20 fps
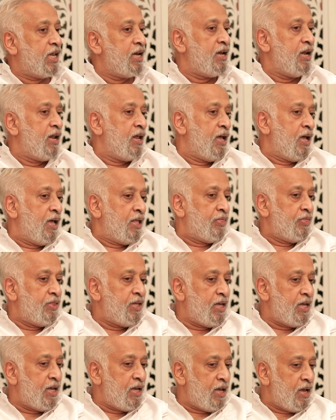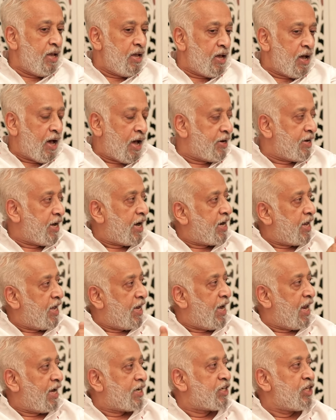in the
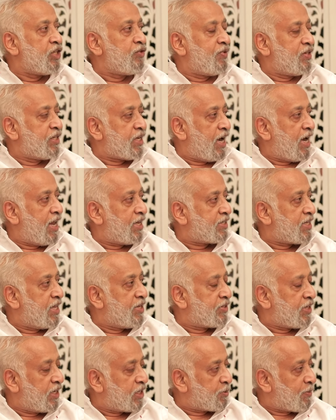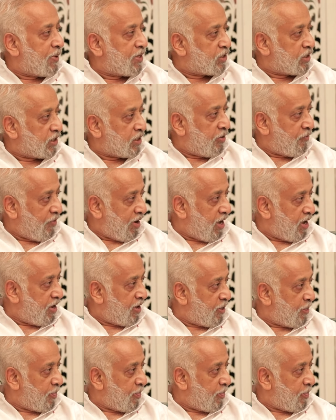Haryana elections, which are less than 6 months away?